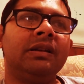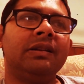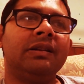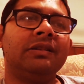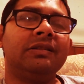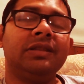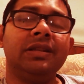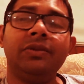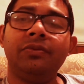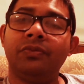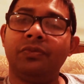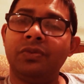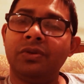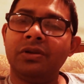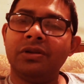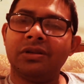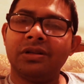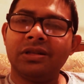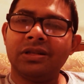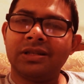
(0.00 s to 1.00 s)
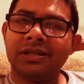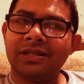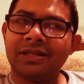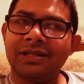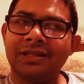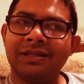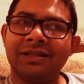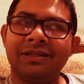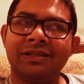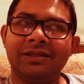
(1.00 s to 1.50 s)
So it works
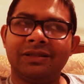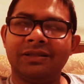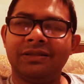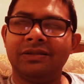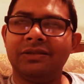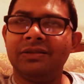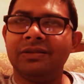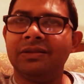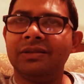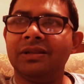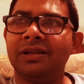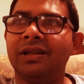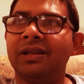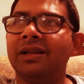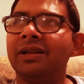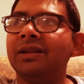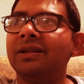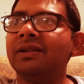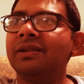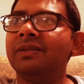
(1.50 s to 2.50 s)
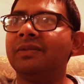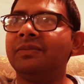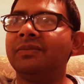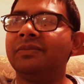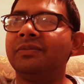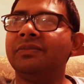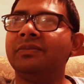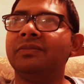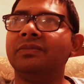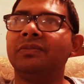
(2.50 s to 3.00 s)
uh,
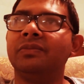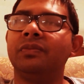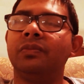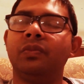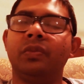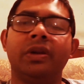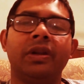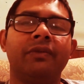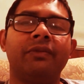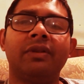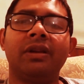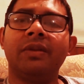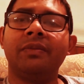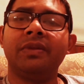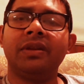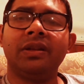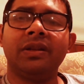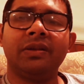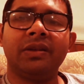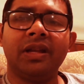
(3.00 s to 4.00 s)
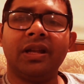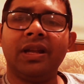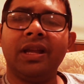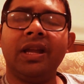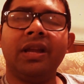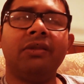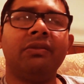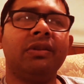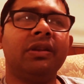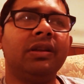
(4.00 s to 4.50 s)
whenever I'm in an
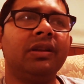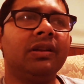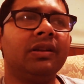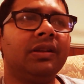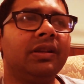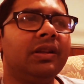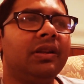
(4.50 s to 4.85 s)
area,